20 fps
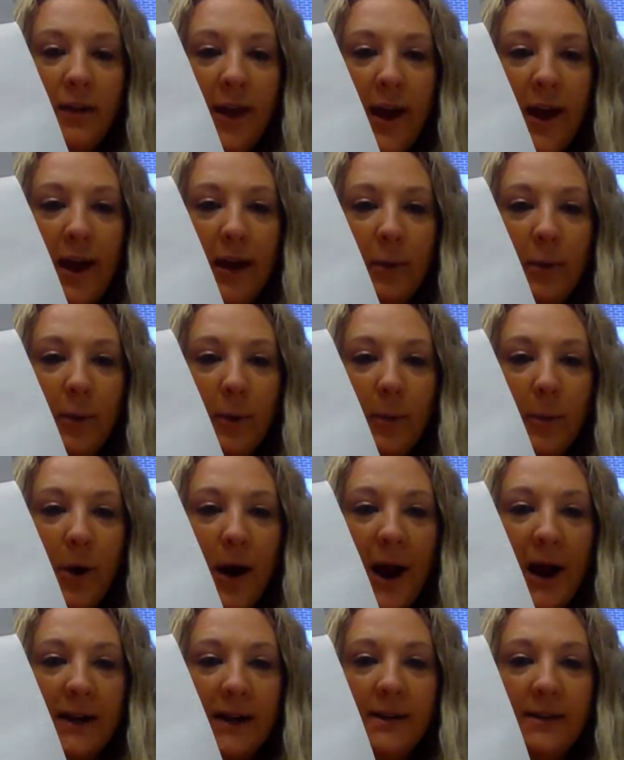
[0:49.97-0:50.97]
that we're
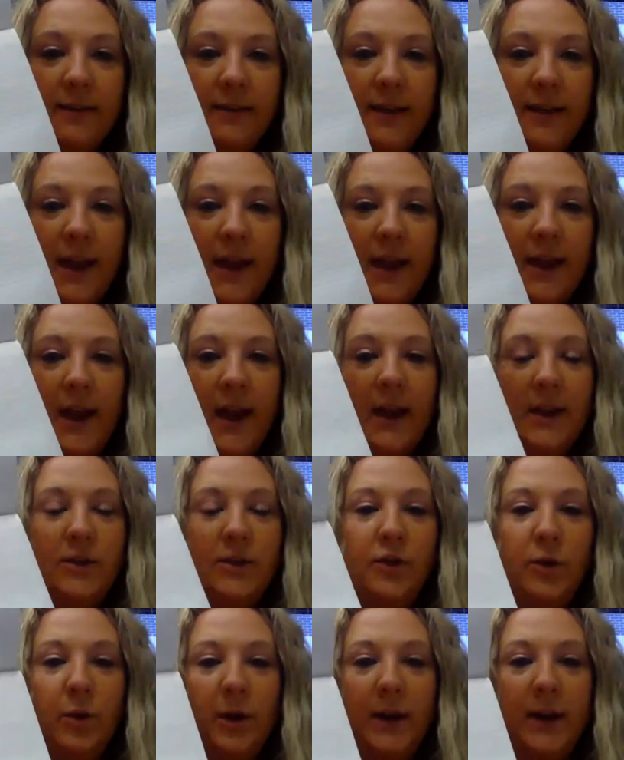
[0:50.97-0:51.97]
practicing,
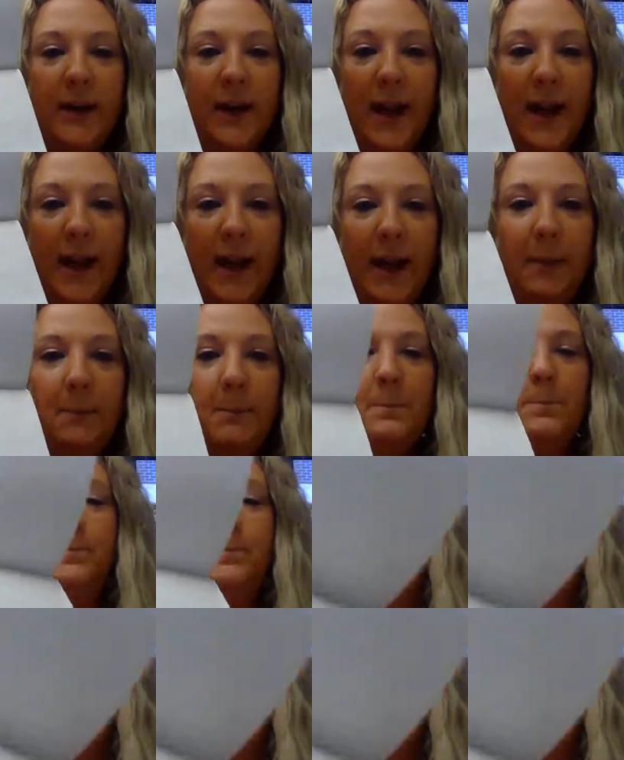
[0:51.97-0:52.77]
and your name.